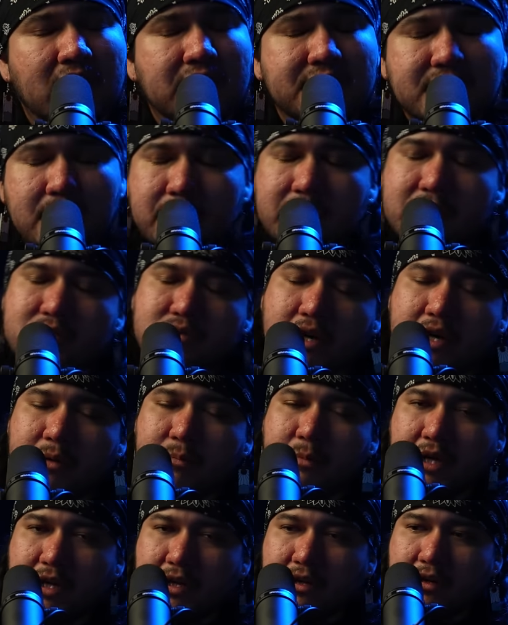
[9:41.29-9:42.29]
So we tried
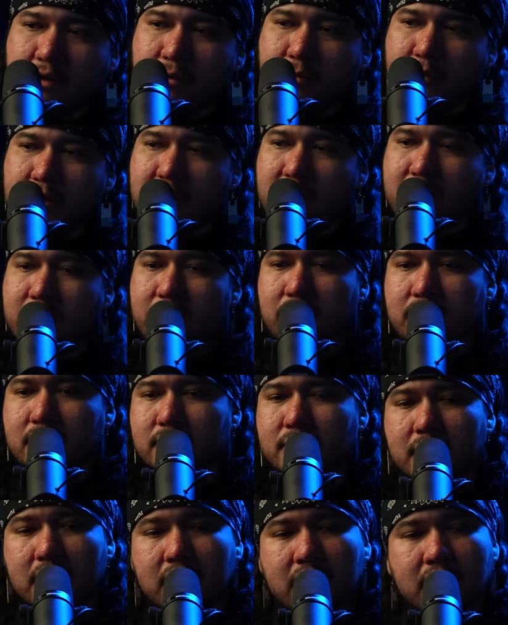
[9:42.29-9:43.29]
making our way
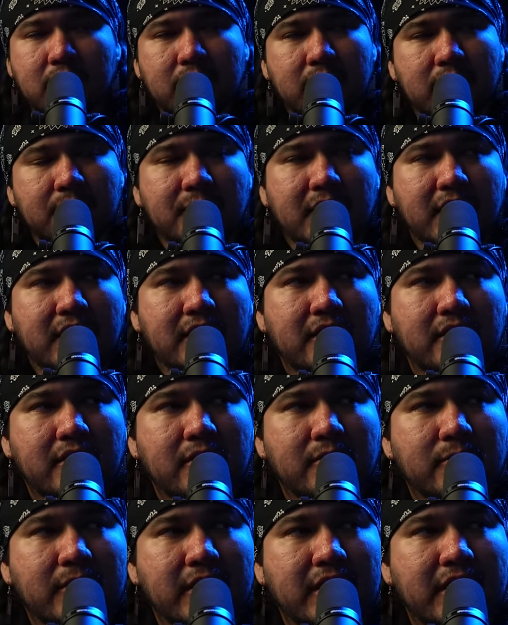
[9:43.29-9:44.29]
home. We made
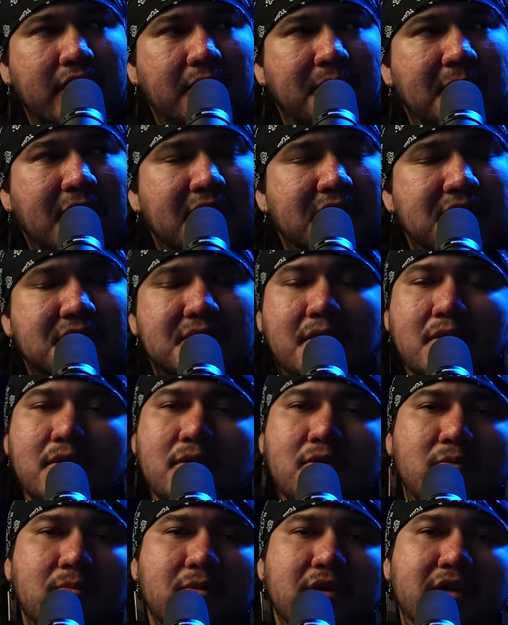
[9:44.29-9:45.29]
our way back to
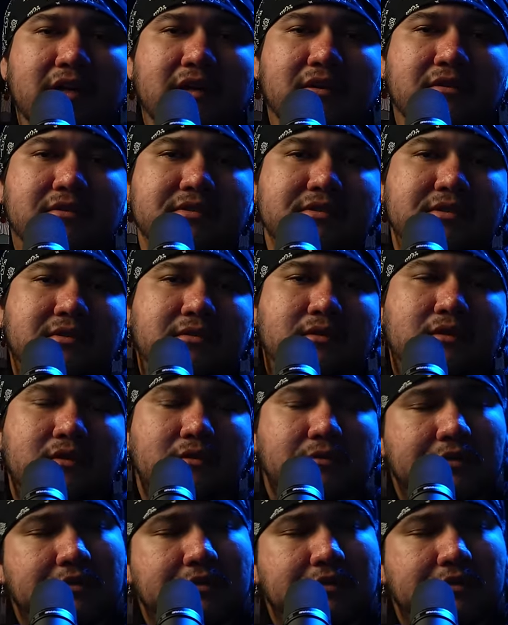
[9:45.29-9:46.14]
Holbrook, Arizona.